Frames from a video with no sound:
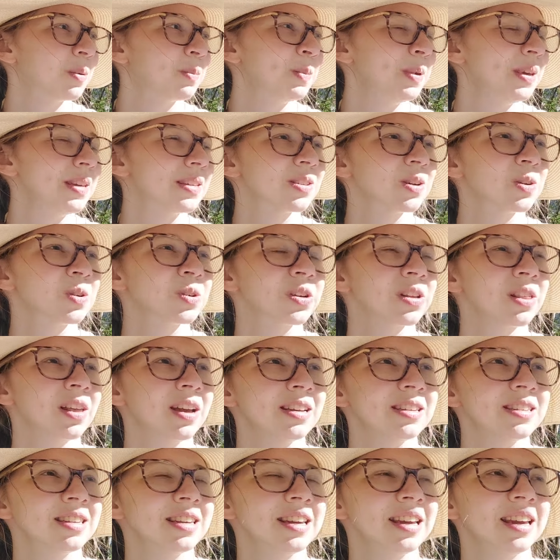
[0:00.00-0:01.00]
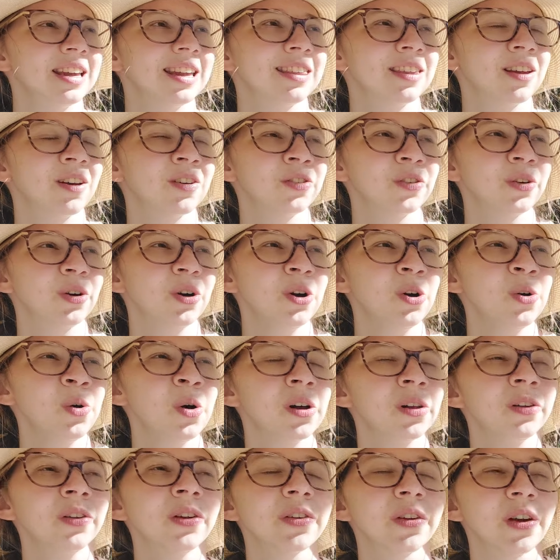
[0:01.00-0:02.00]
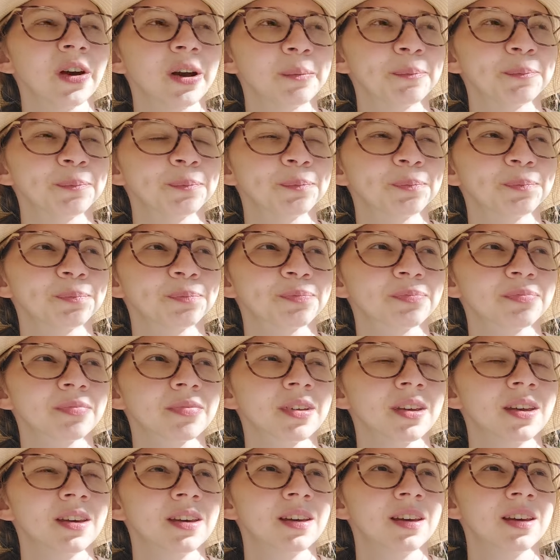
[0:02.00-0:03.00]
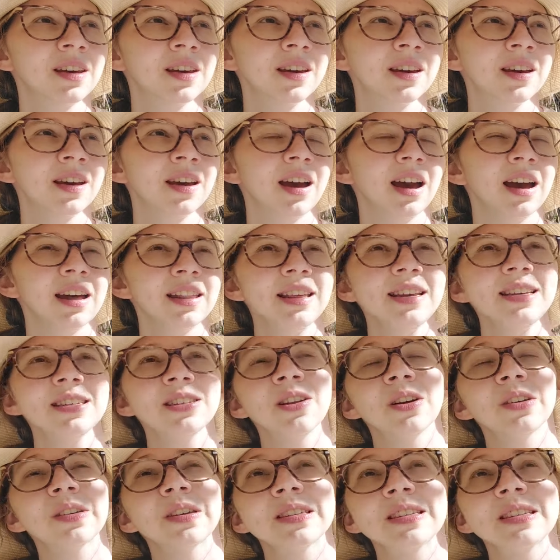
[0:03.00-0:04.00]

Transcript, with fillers: be socializing and on the go all the time at least not